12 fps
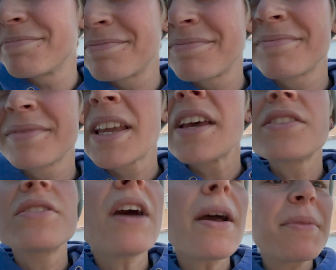Yeah.
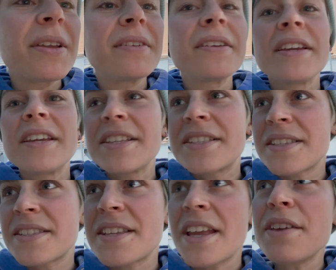I mean, it's
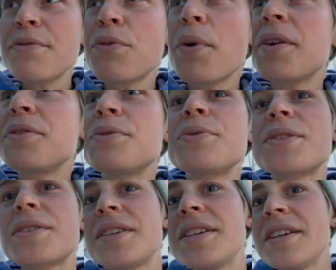safe when you
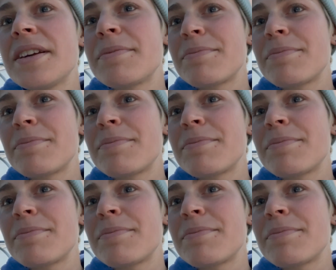see